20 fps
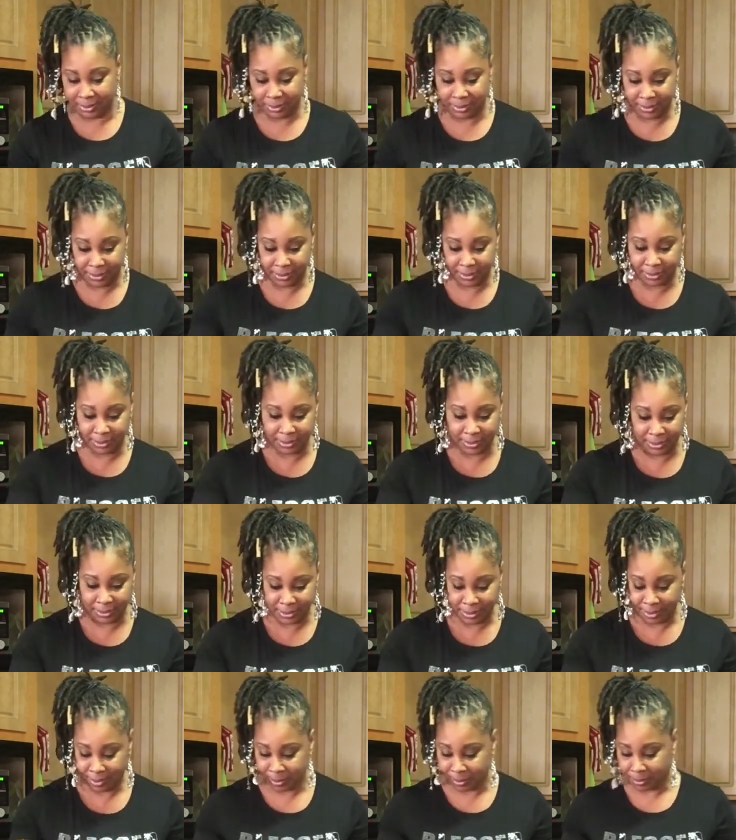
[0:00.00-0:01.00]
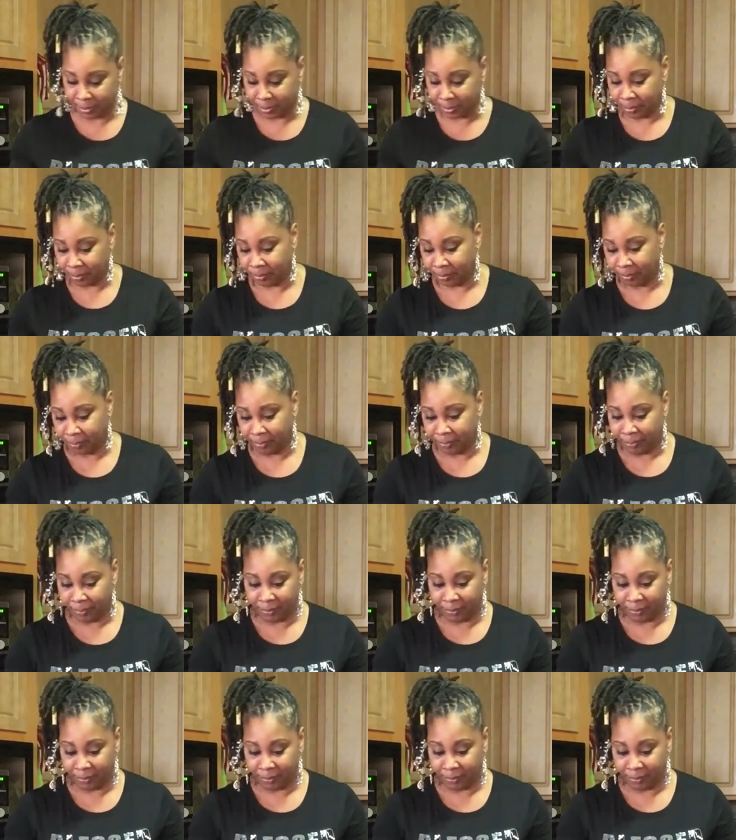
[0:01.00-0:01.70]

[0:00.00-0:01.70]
Nothing is said.